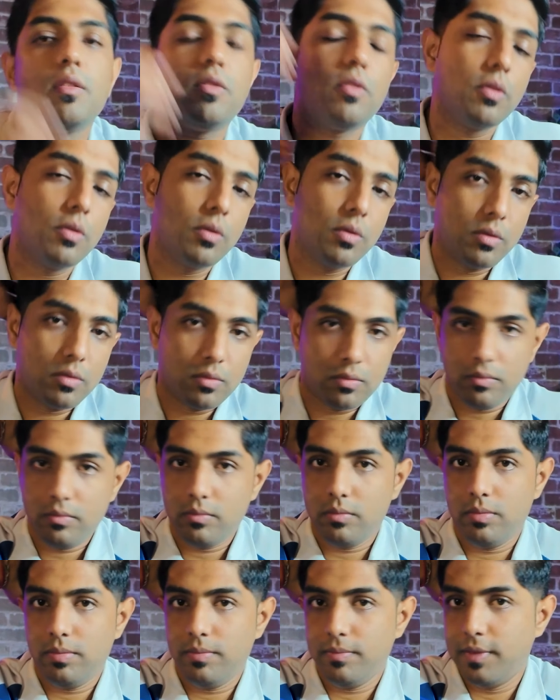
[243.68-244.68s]
so
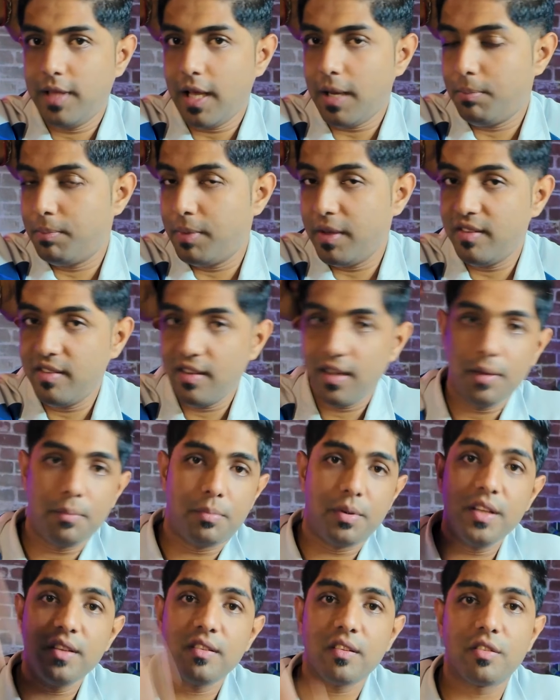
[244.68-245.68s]
that basically
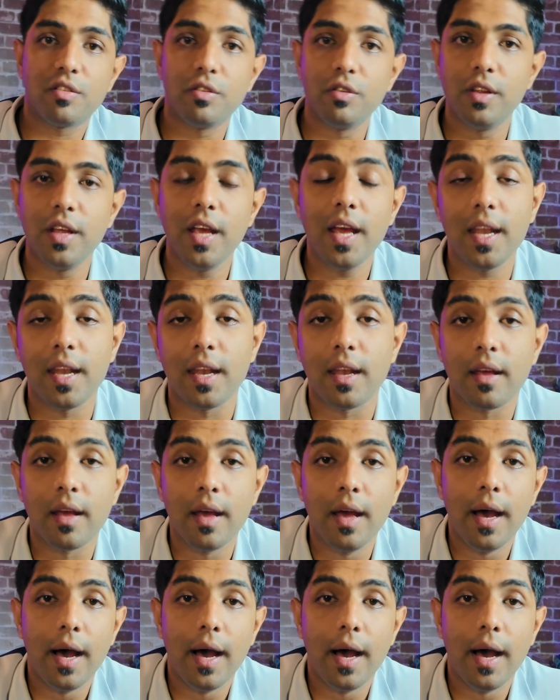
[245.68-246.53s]
brings us to the end.